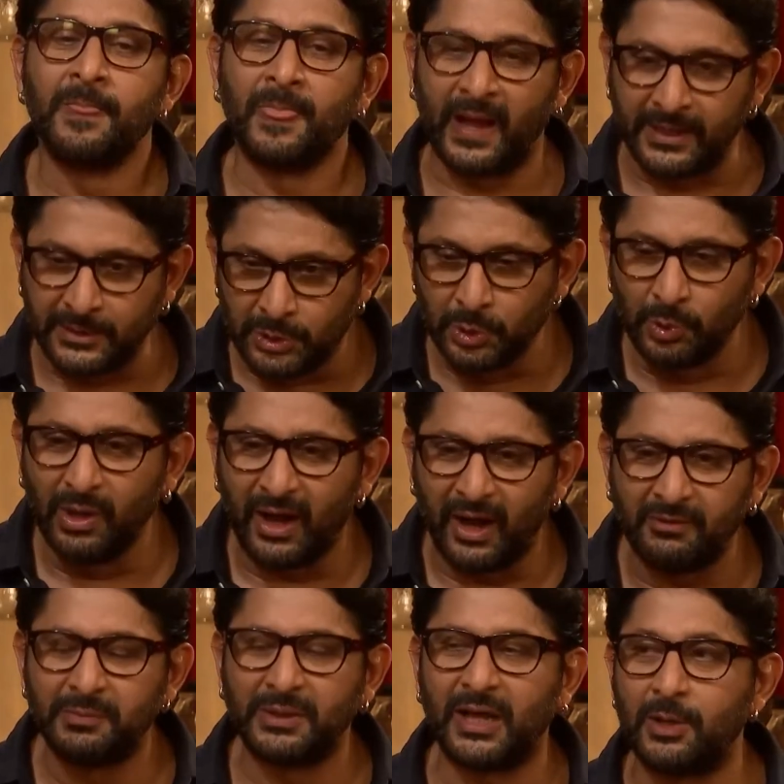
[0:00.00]
I do
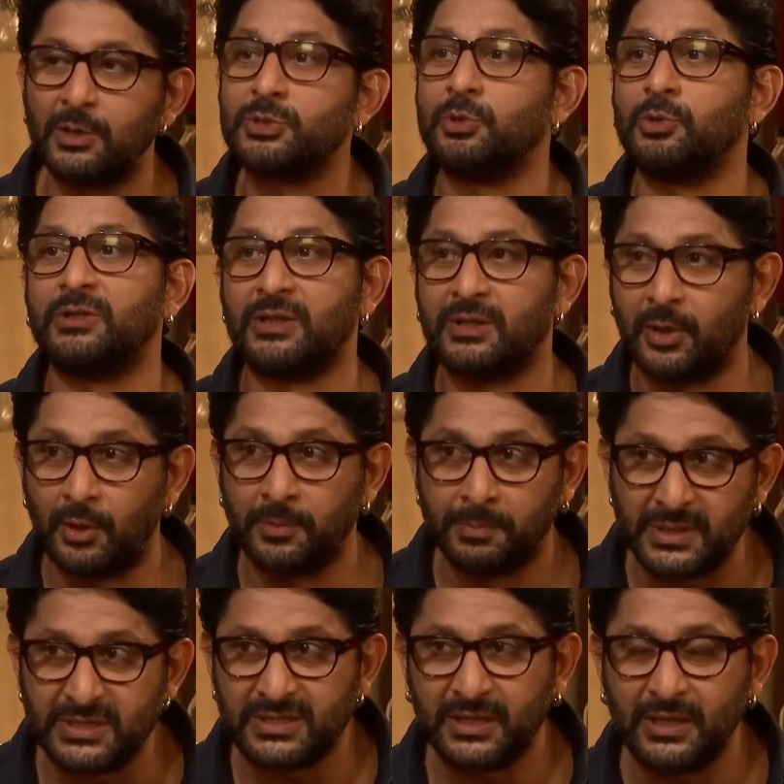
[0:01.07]
have, but mm I also know that they're all
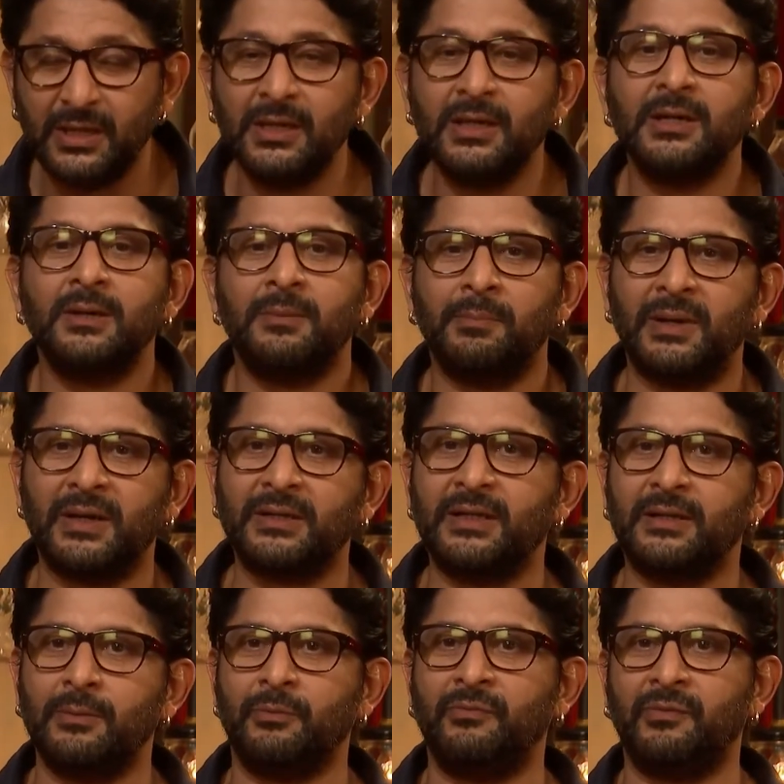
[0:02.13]
busy. But
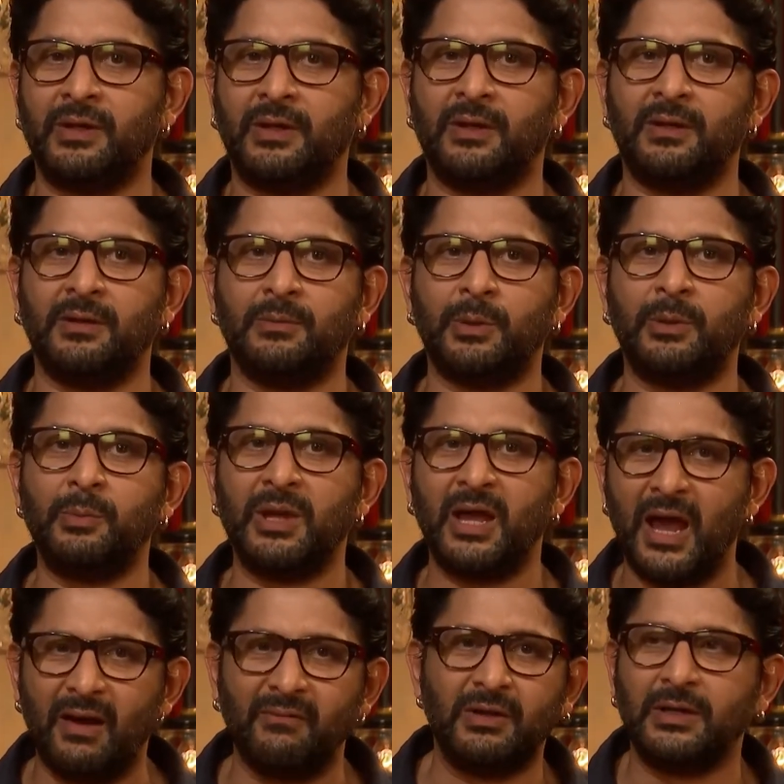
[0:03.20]
then uh, when we
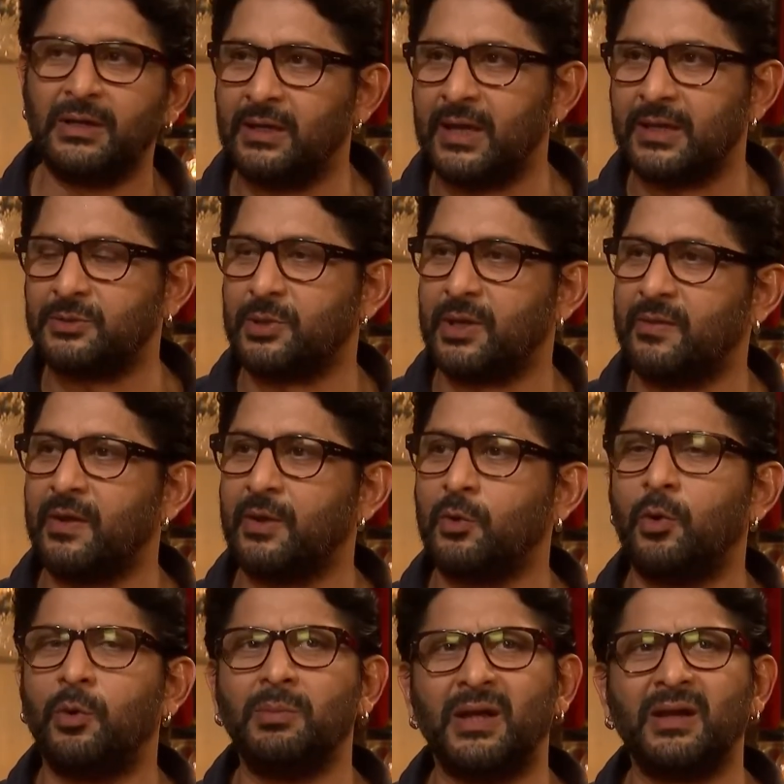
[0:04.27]
have a little get together at
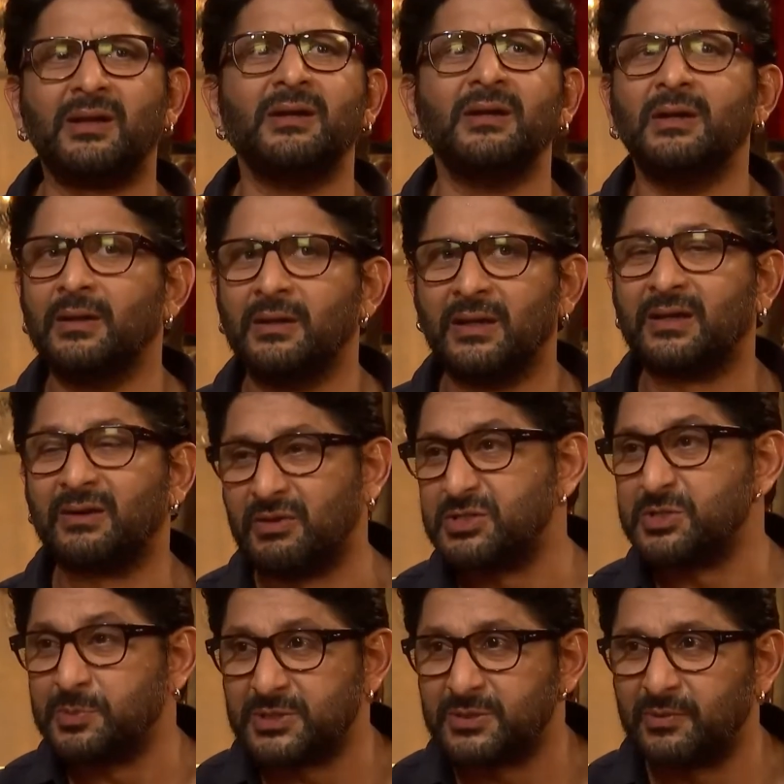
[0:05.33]
home, like, like
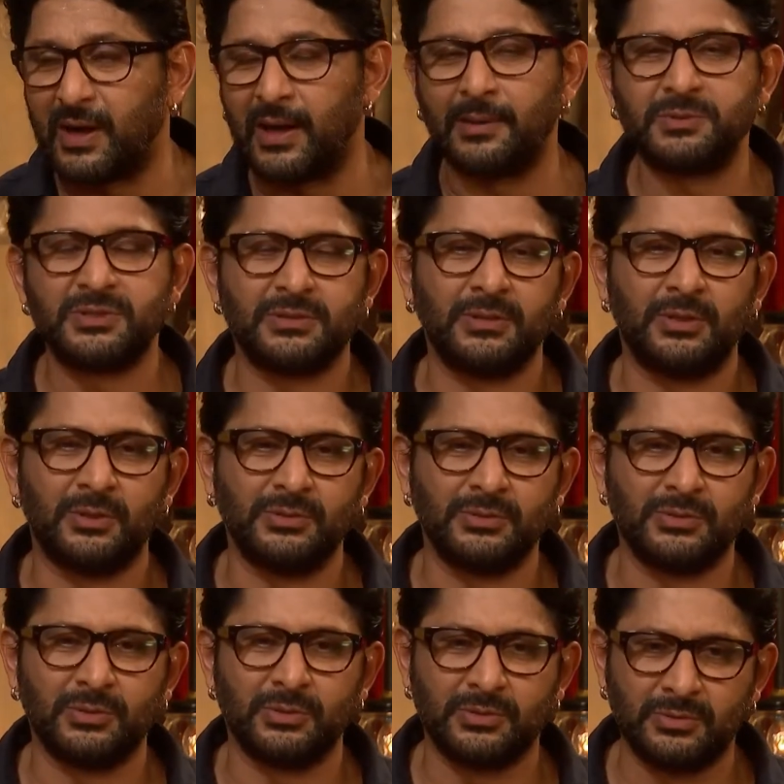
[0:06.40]
Christmas perhaps, you know,
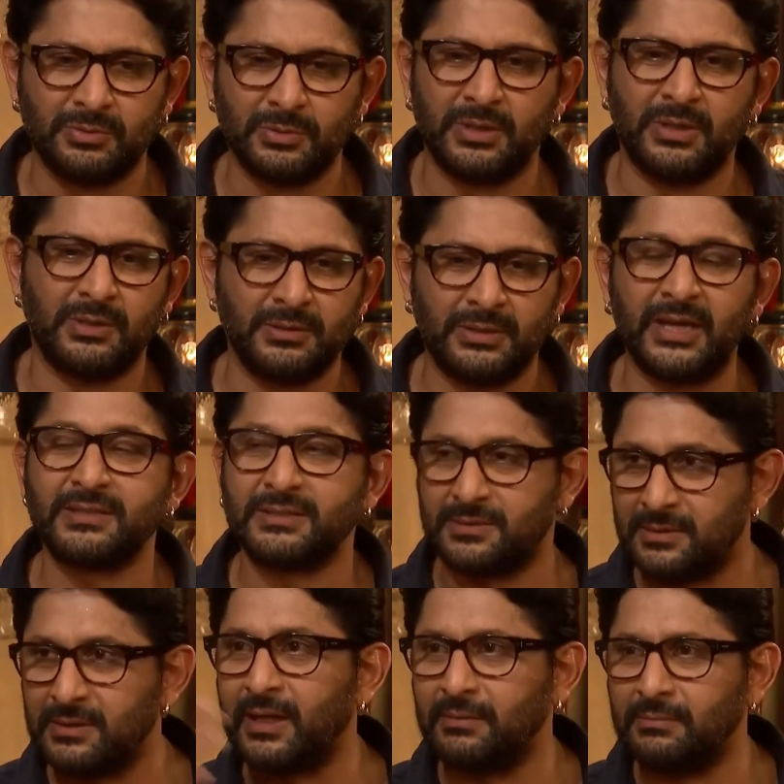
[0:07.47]
so uh, yes,
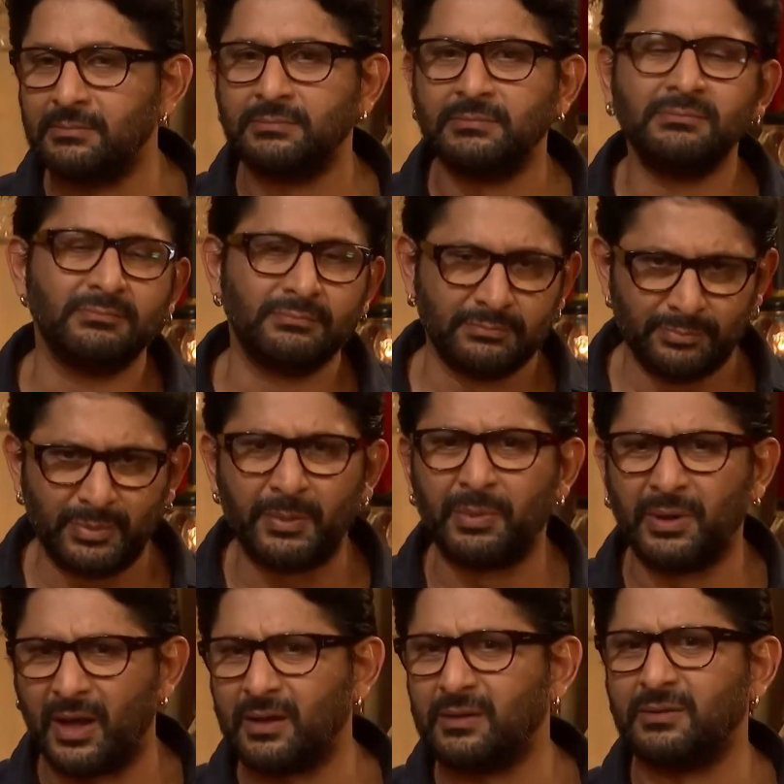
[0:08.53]
then people
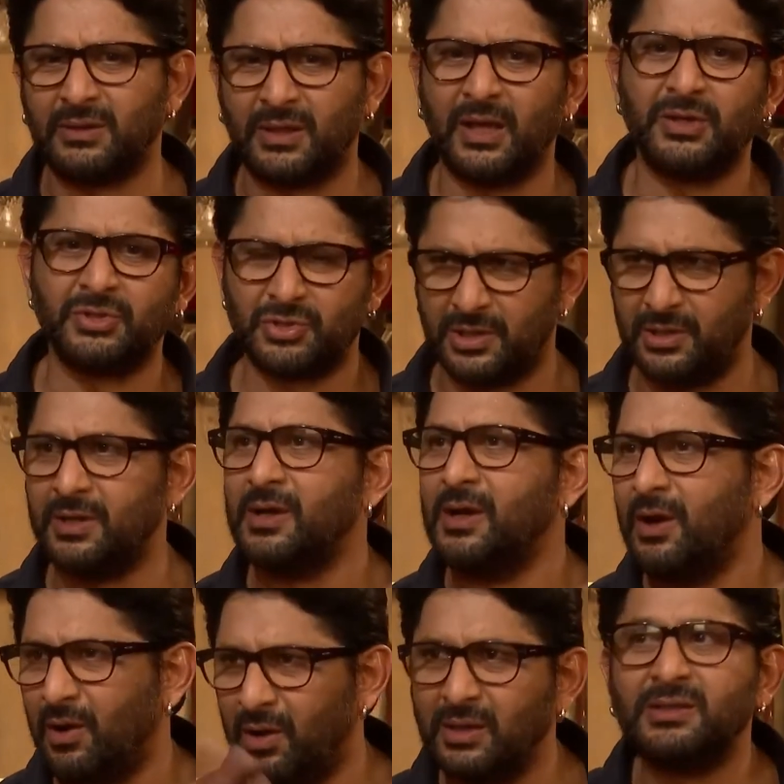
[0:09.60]
like Ritesh and
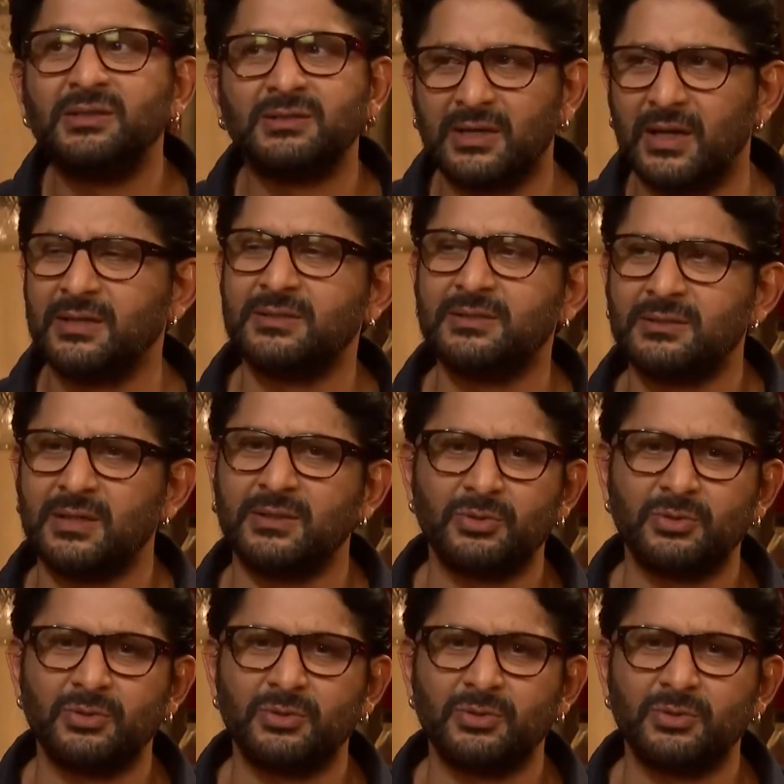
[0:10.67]
all these guys and